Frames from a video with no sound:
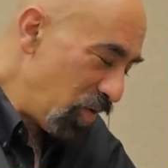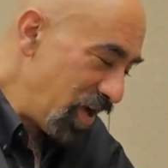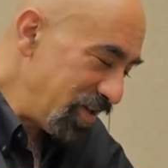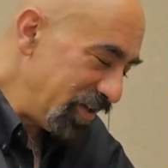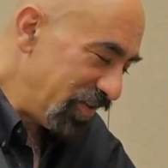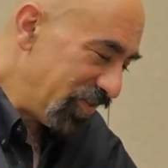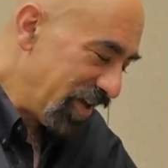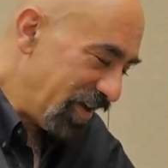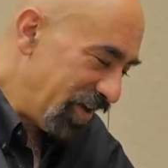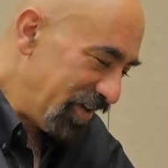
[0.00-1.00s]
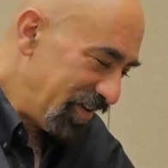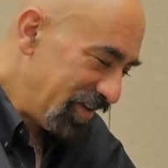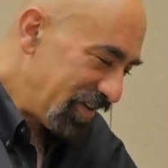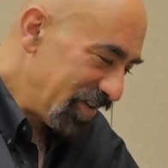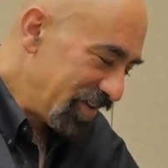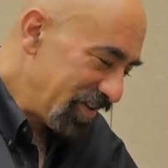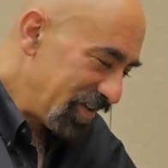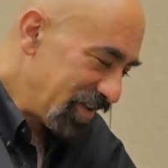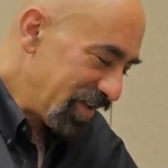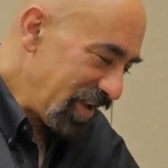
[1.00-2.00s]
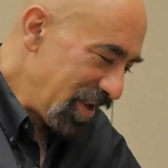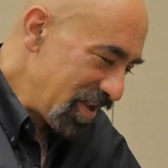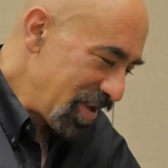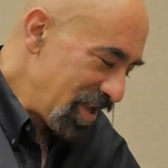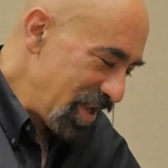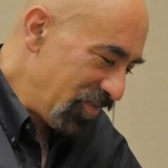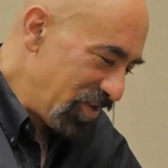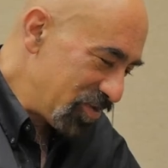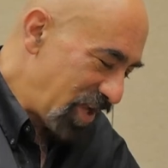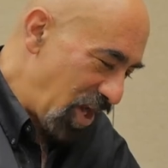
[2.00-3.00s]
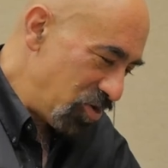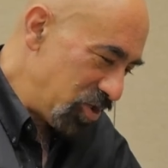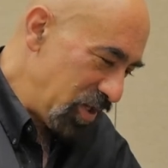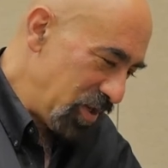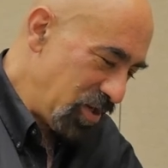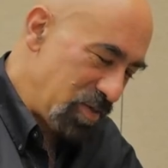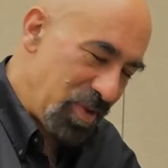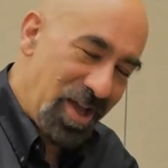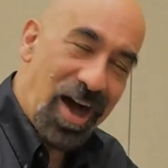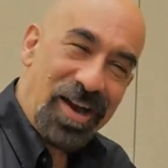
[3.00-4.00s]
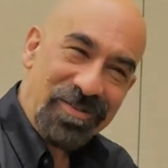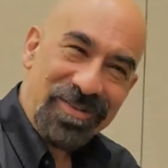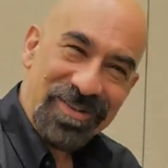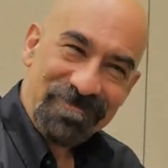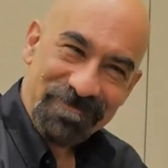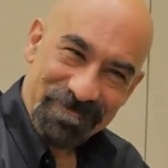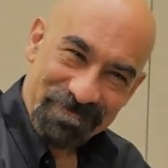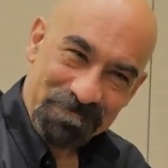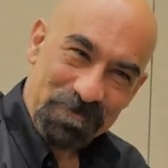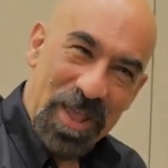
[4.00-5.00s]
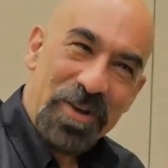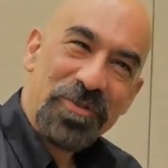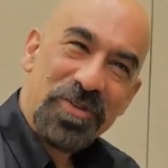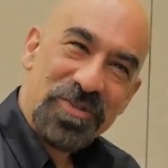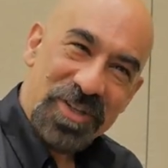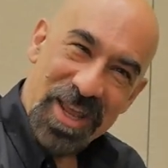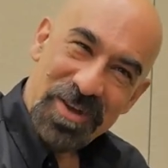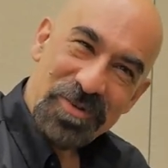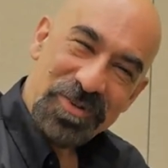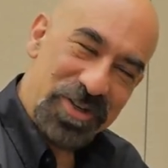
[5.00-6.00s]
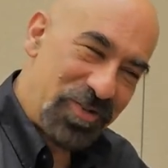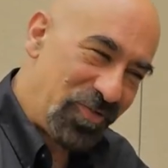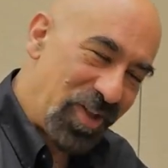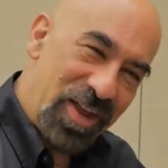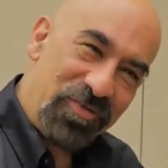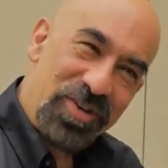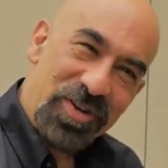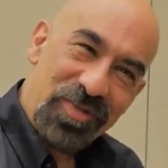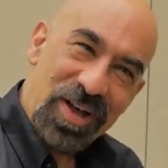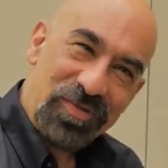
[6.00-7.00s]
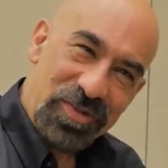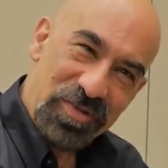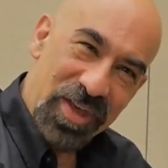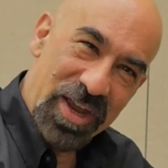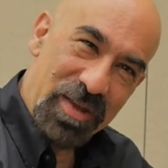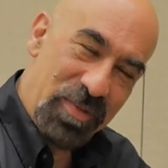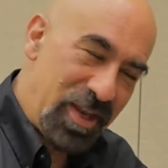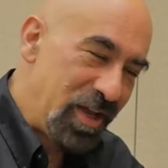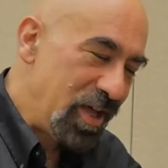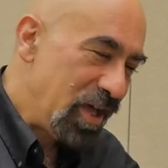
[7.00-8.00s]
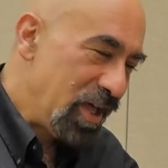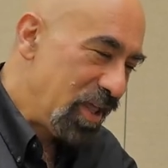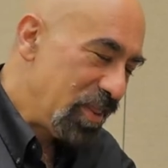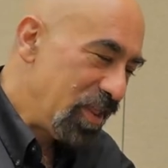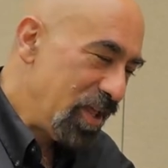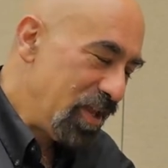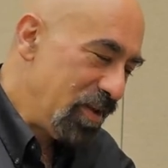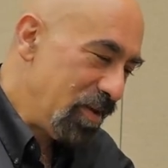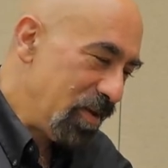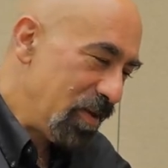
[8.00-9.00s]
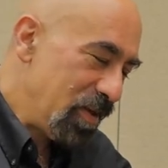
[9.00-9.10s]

idea if there's energy to be gotten out of those scales and if life can evolve to do that. I mean, in